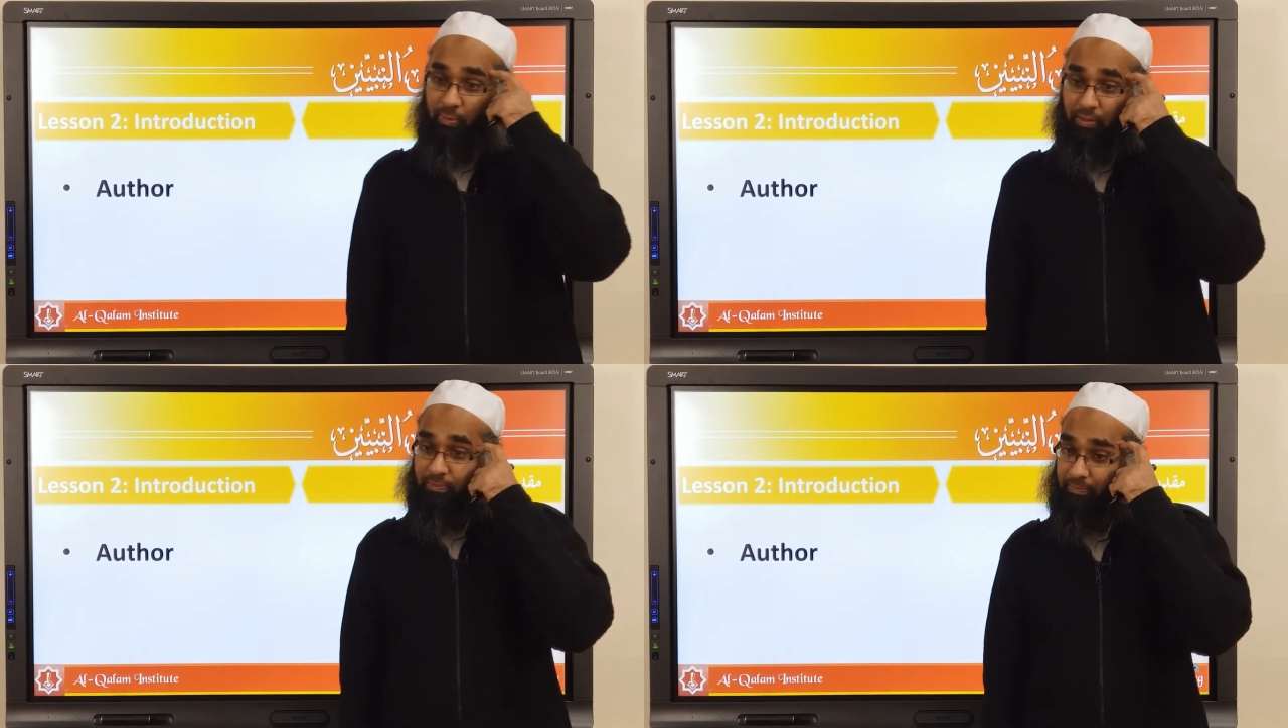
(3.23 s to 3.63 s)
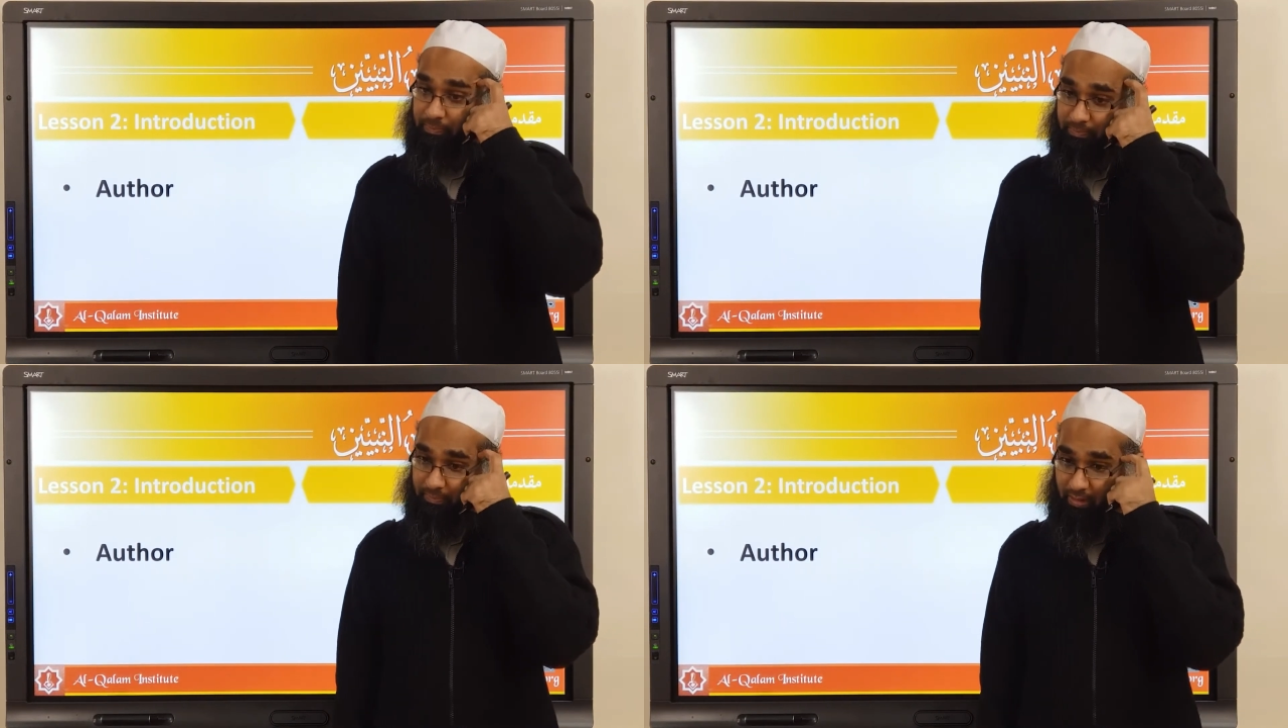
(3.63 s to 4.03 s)
what?
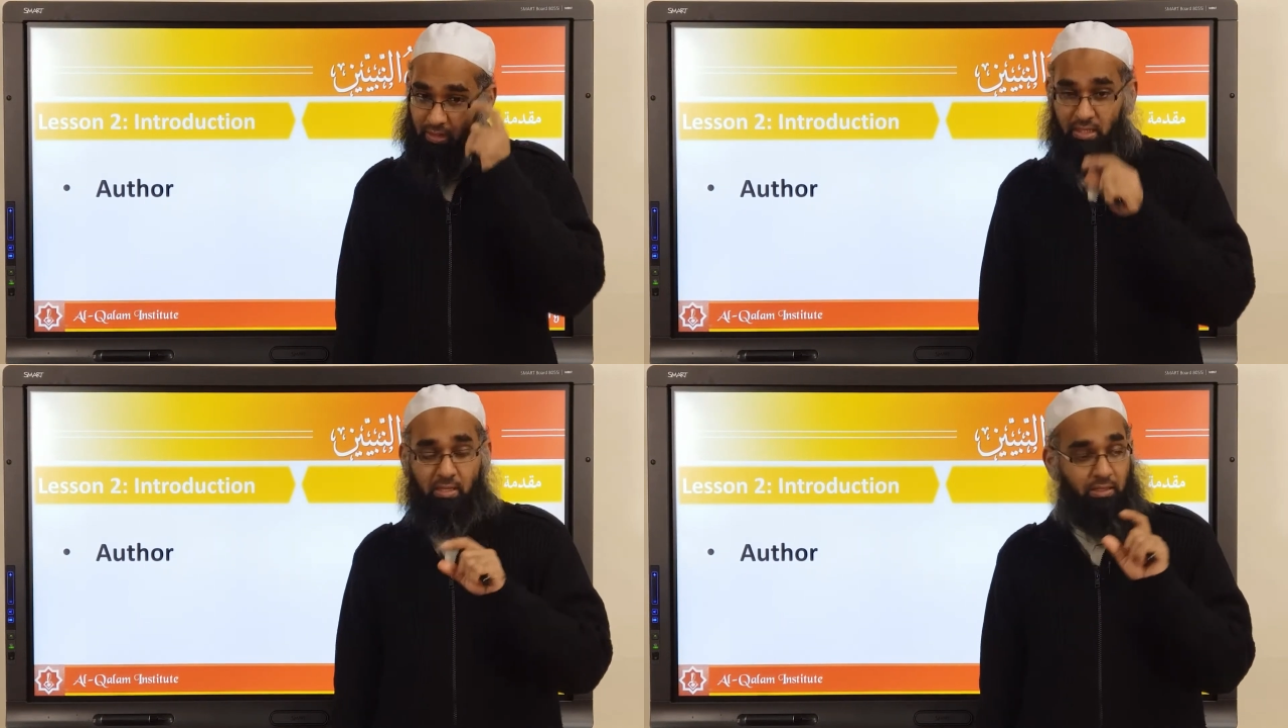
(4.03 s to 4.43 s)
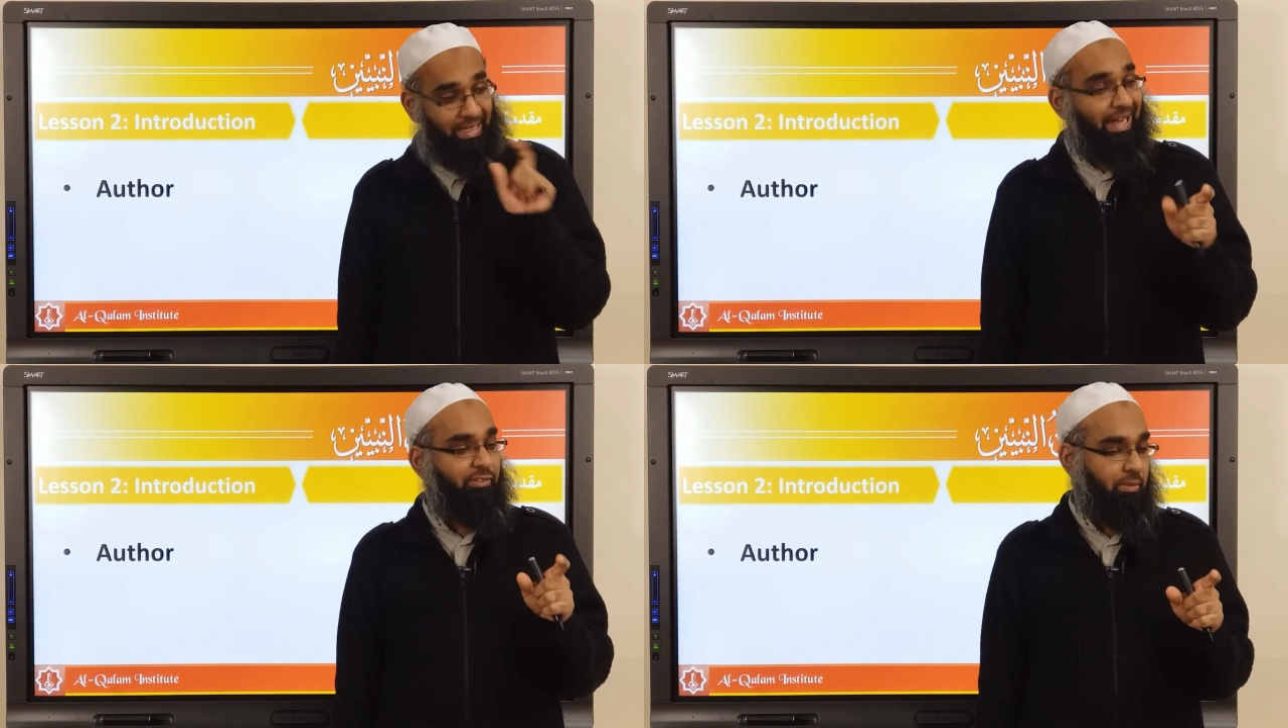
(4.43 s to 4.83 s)
The
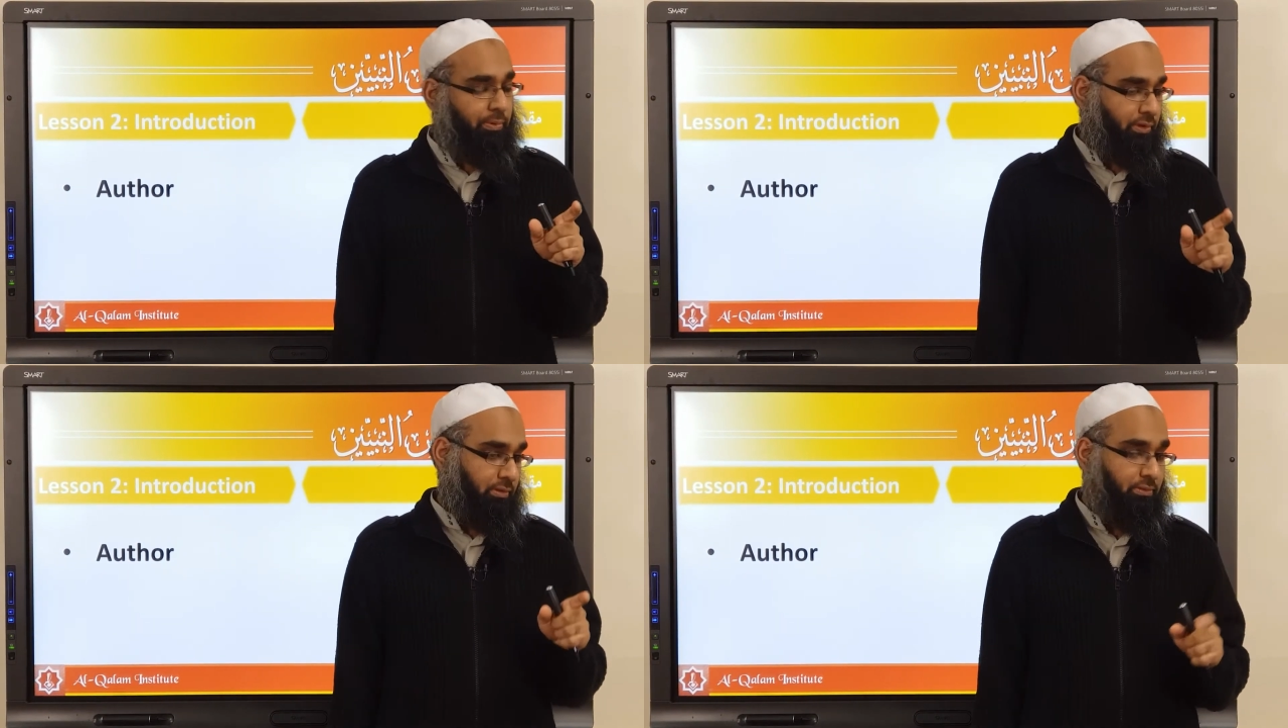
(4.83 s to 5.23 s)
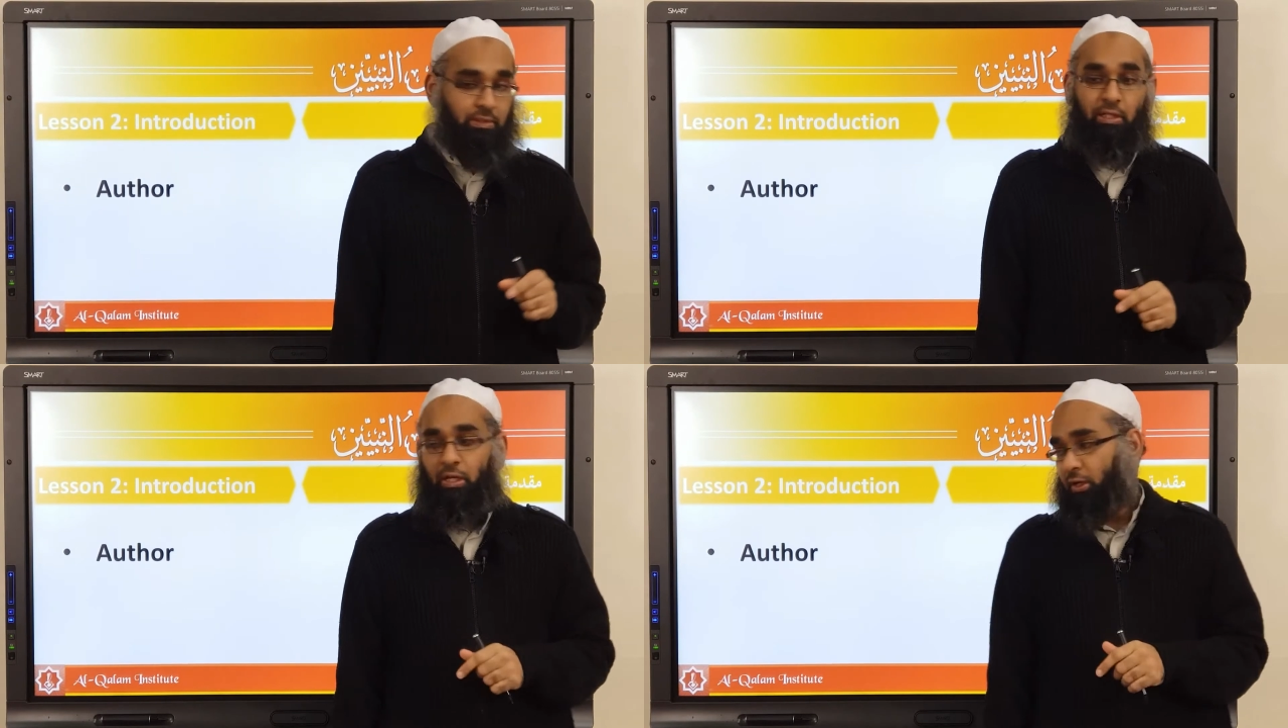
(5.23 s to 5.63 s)
title of the book.
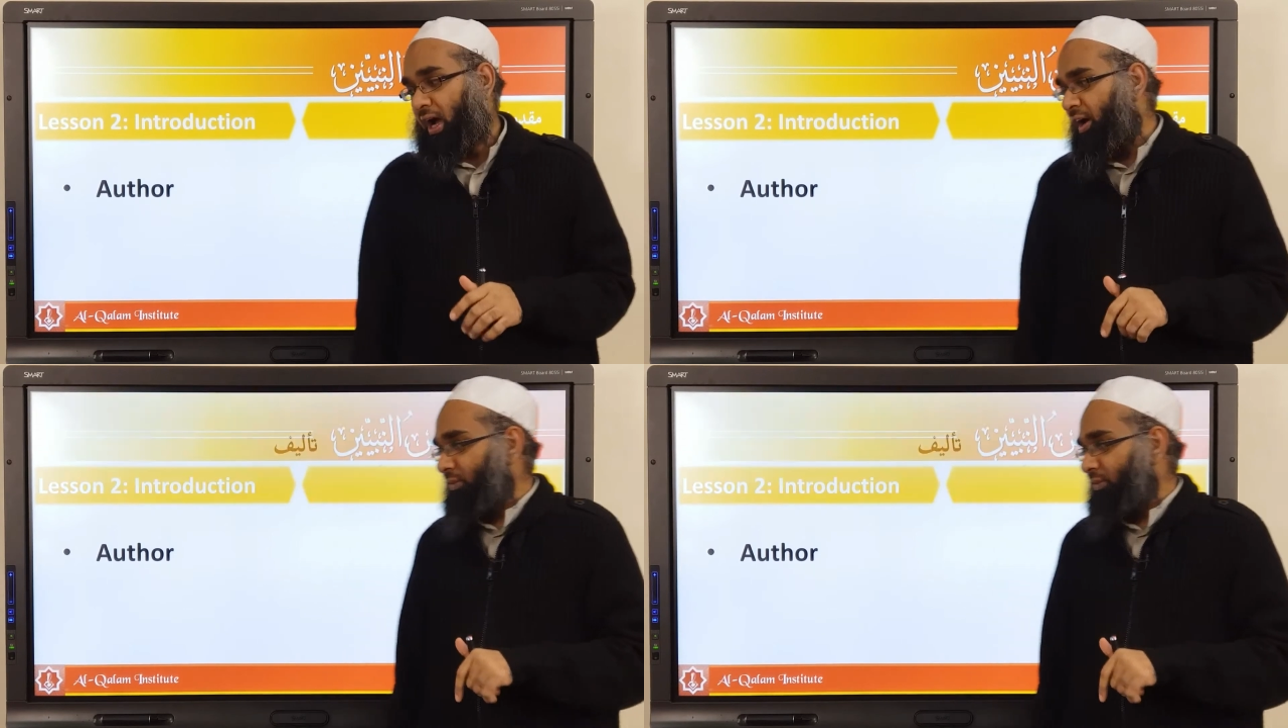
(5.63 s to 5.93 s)
Now,